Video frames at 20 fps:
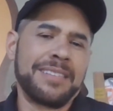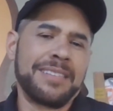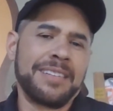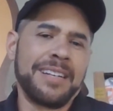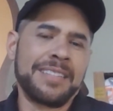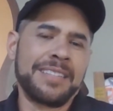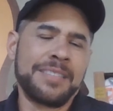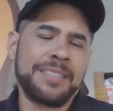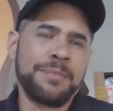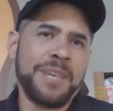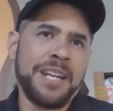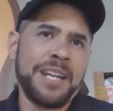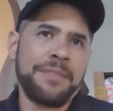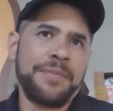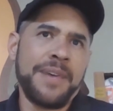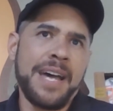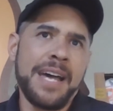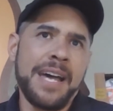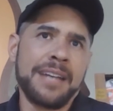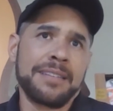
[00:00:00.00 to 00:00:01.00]
As a matter of
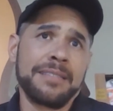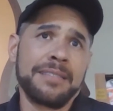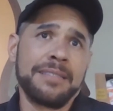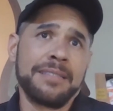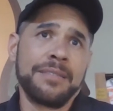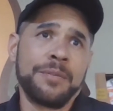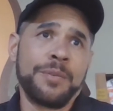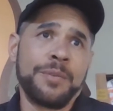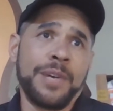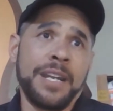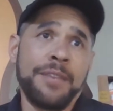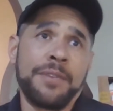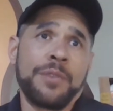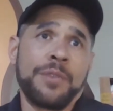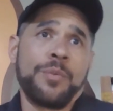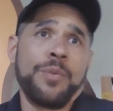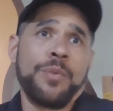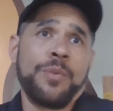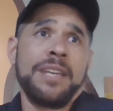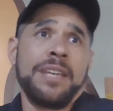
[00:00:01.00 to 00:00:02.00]
fact, whatever
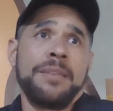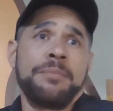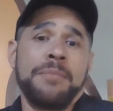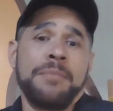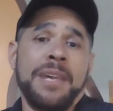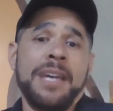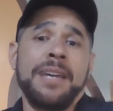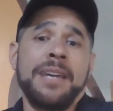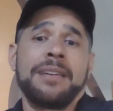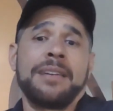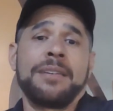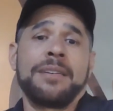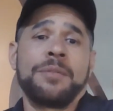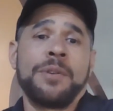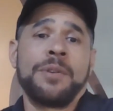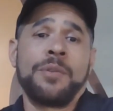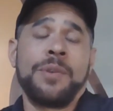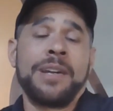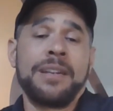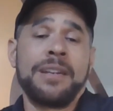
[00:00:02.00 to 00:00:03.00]
we make
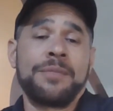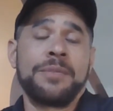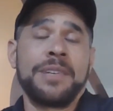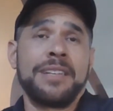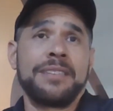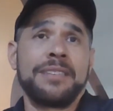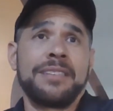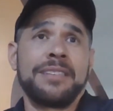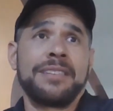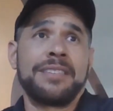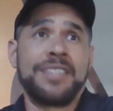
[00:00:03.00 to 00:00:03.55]
or whatever we